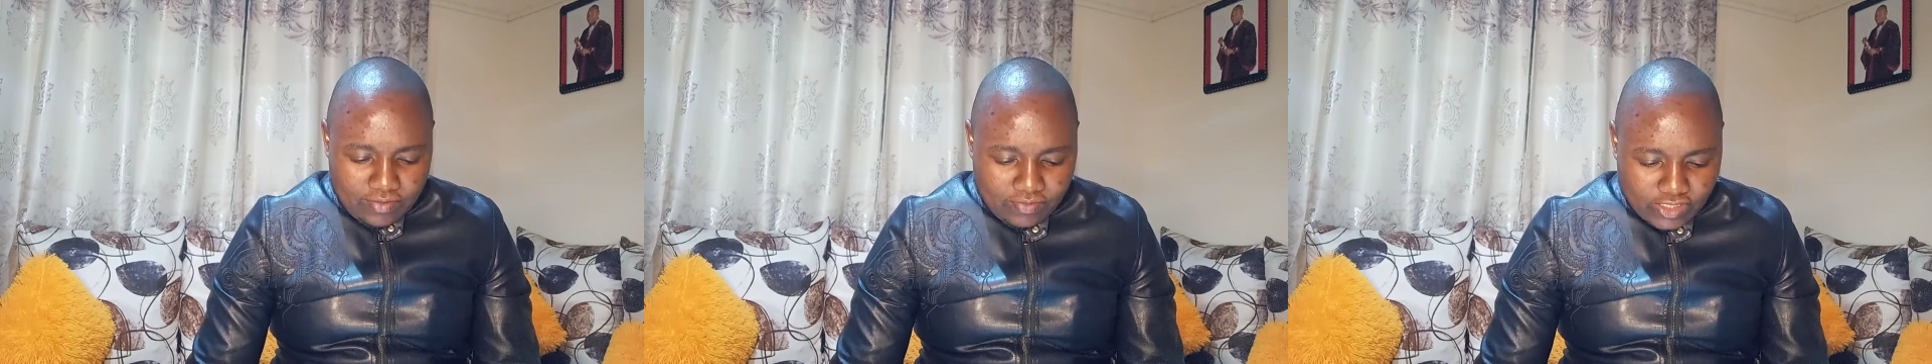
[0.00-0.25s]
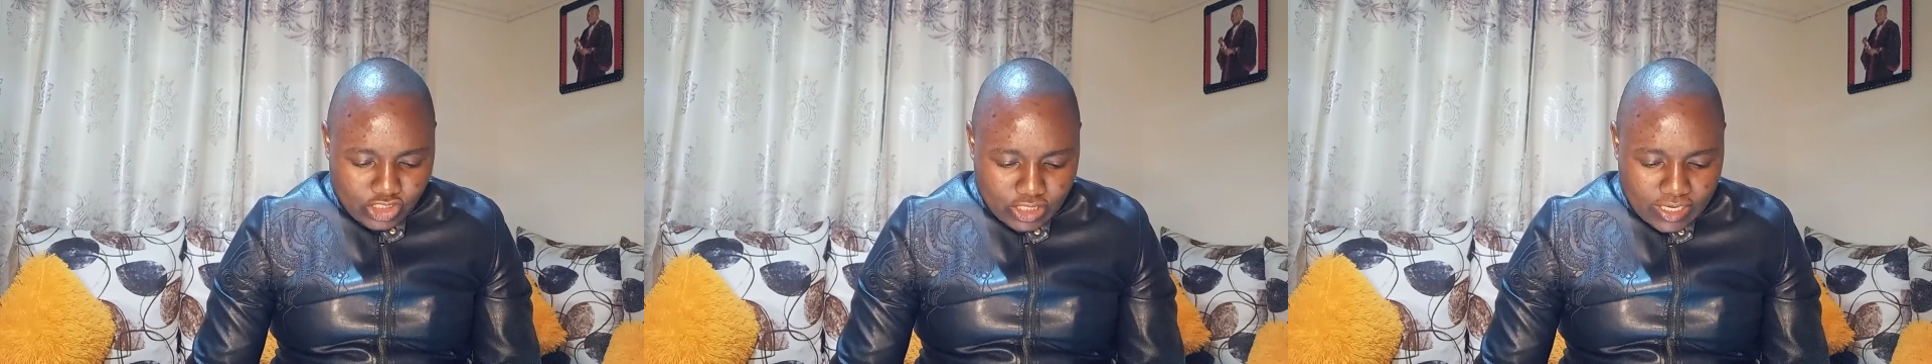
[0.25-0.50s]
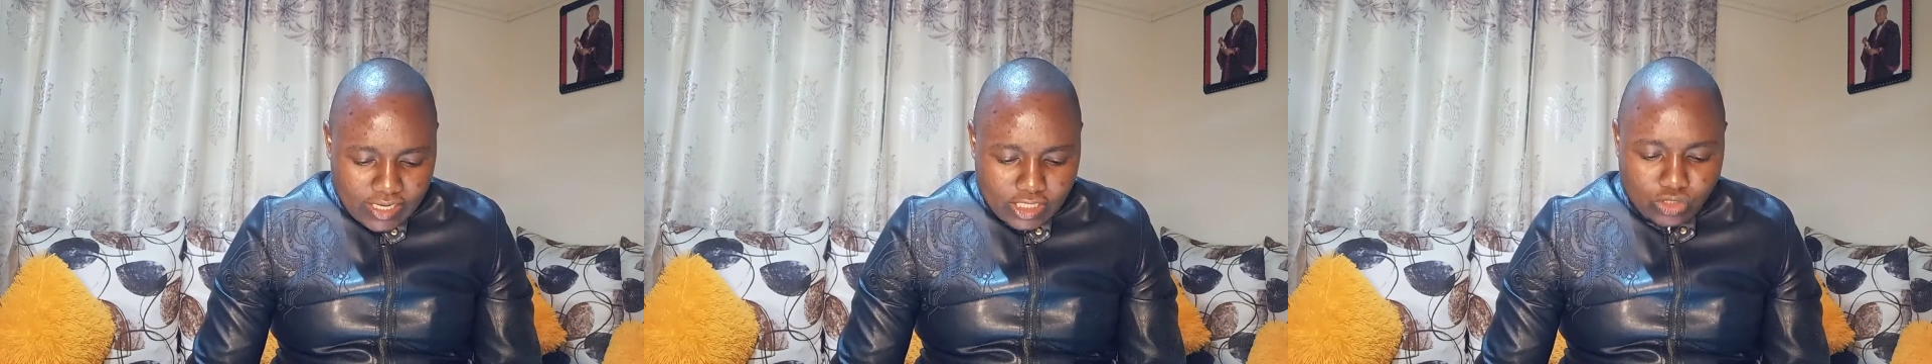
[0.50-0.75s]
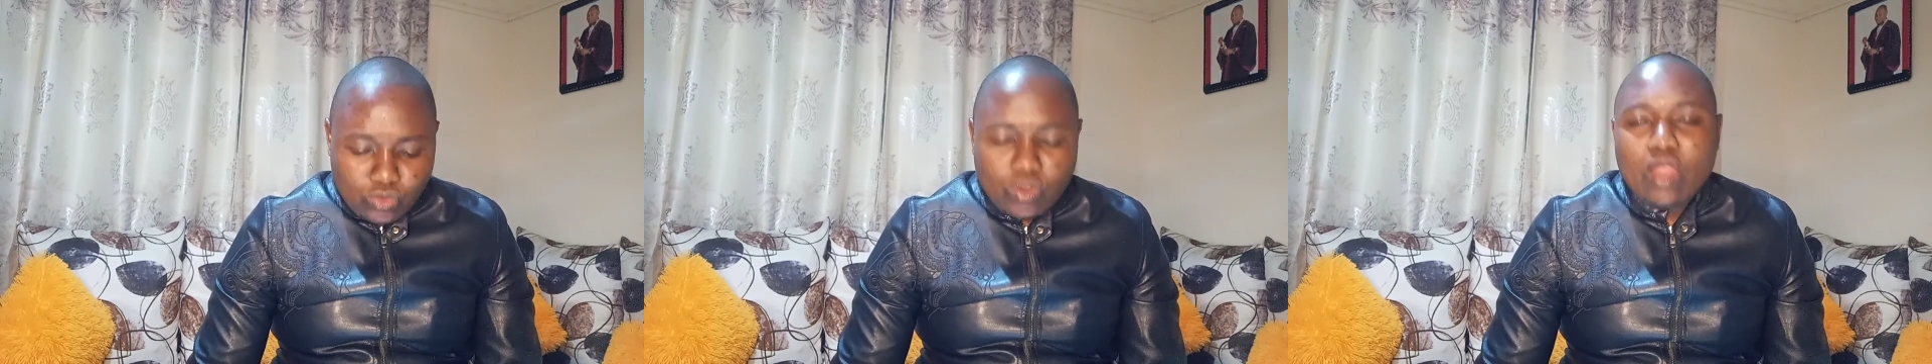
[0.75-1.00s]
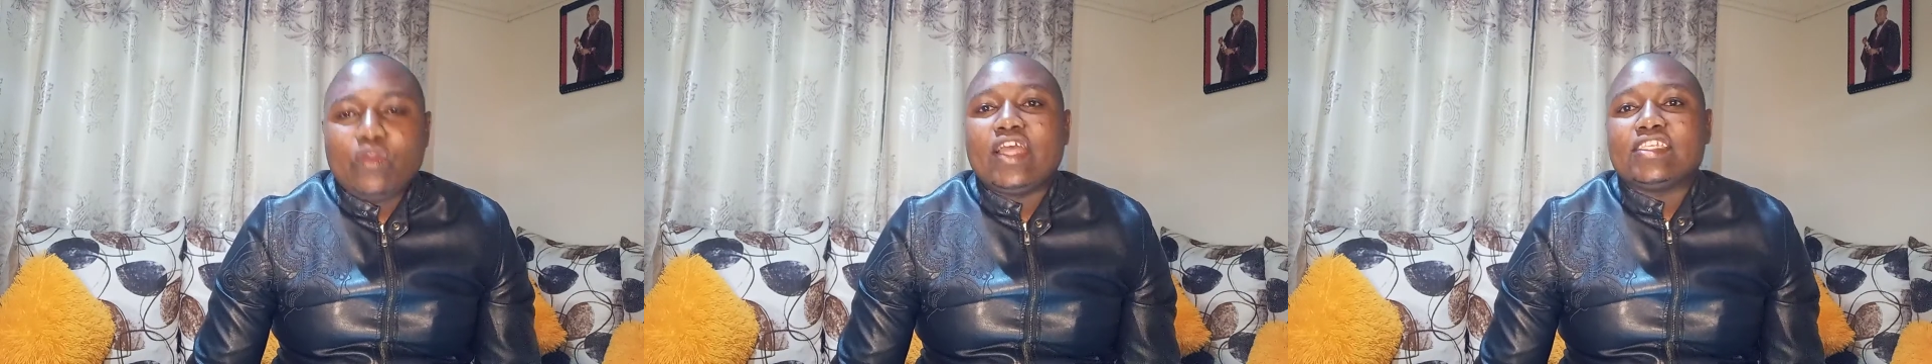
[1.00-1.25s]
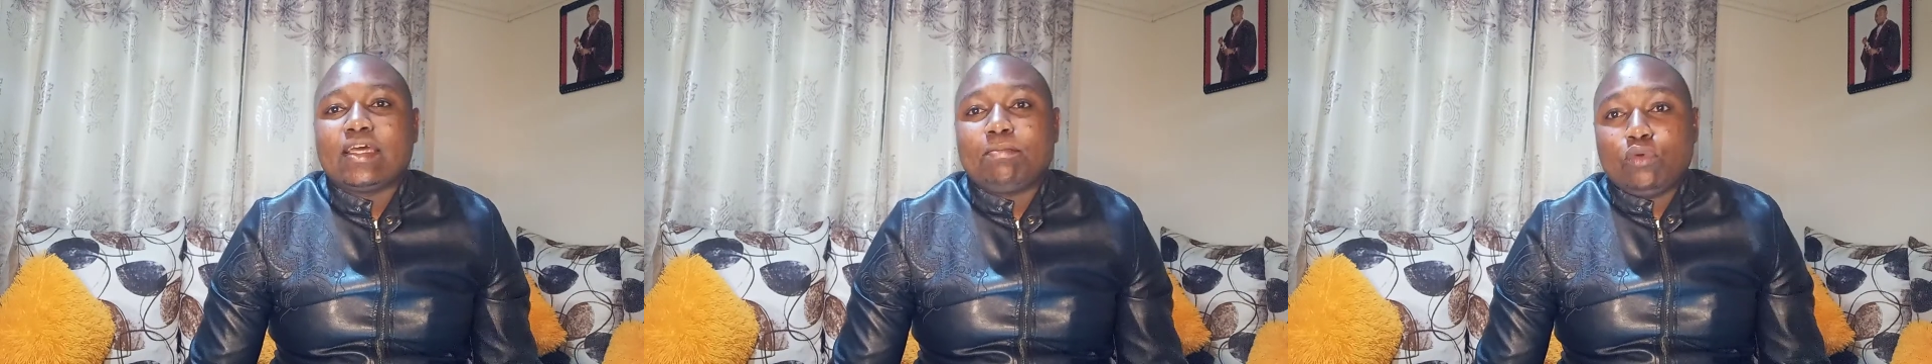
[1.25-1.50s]
the journey to where we
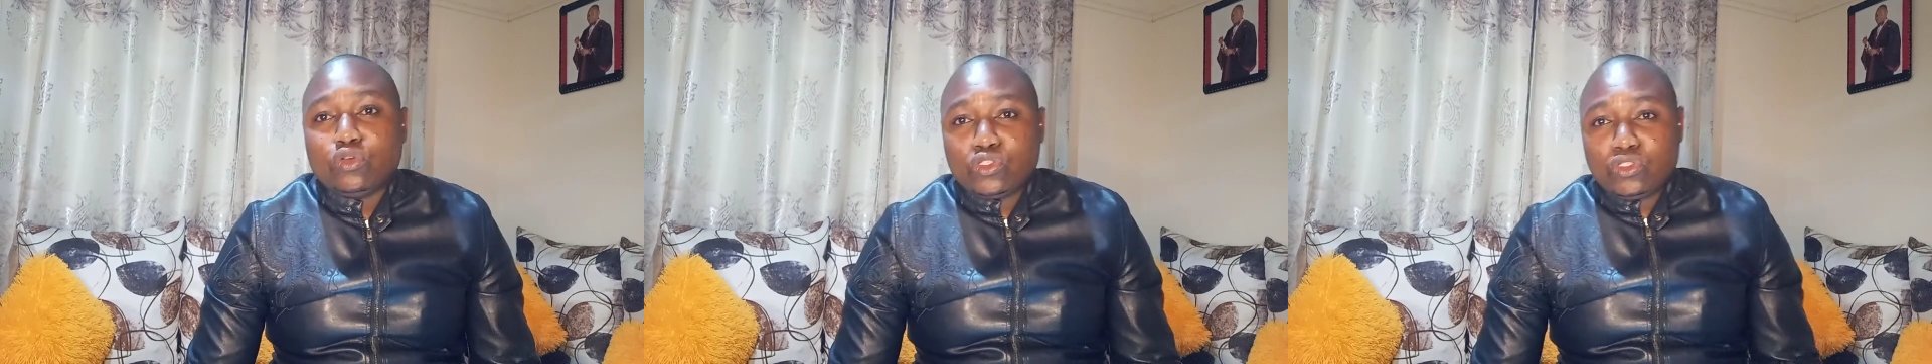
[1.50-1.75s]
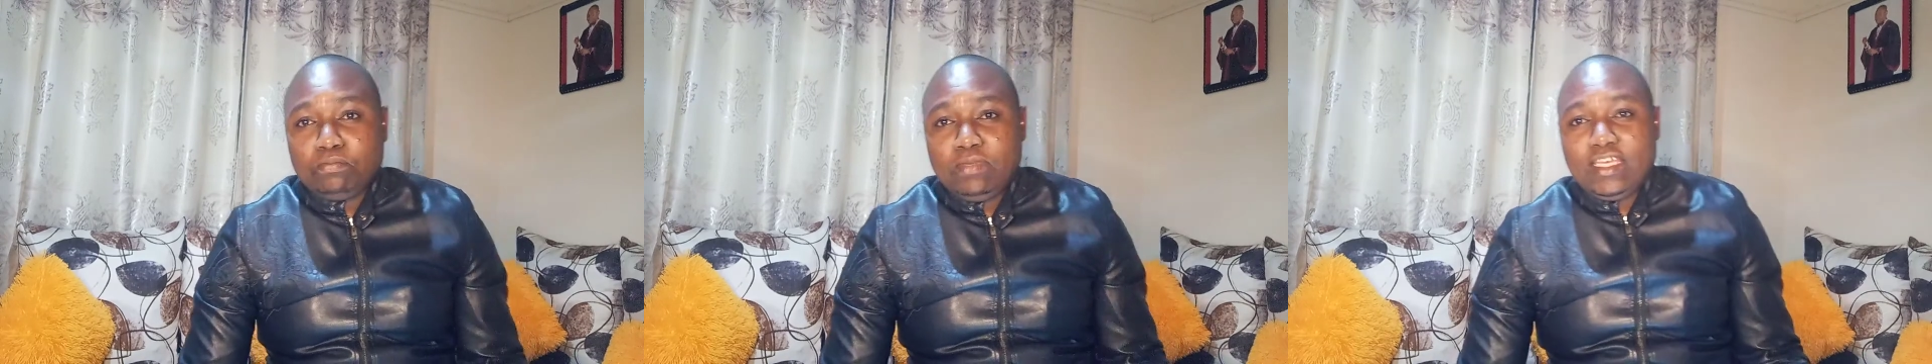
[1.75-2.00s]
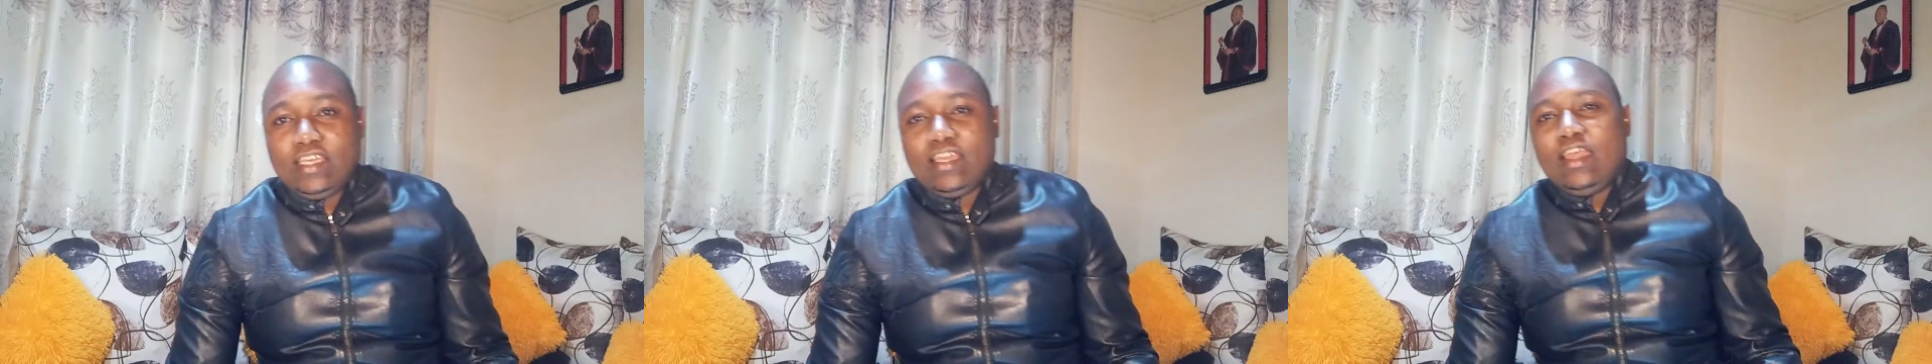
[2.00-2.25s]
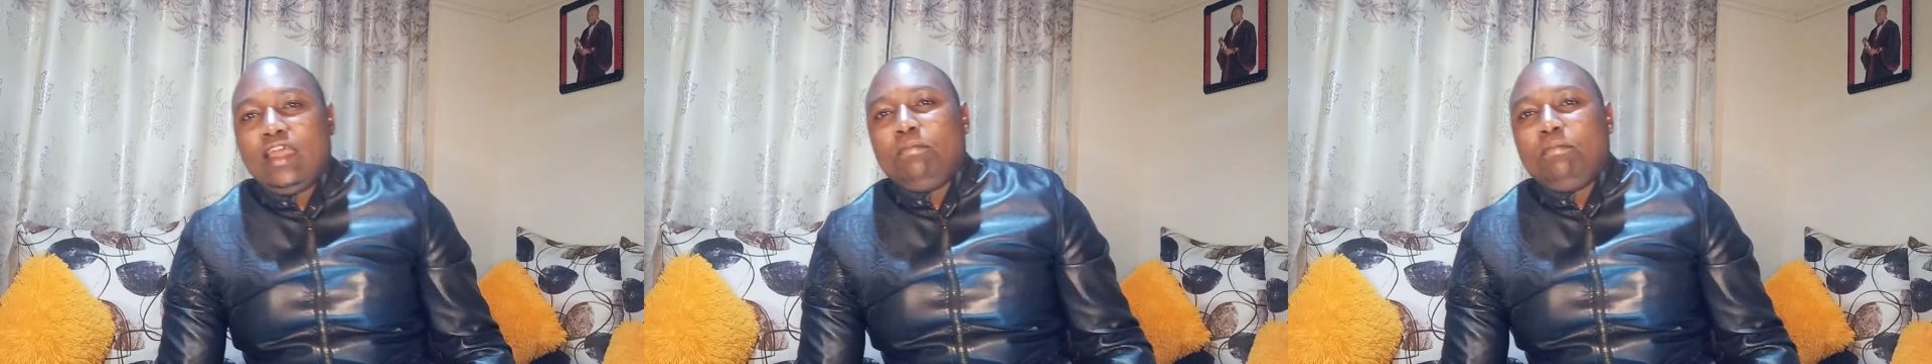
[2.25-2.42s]
are supposed to be,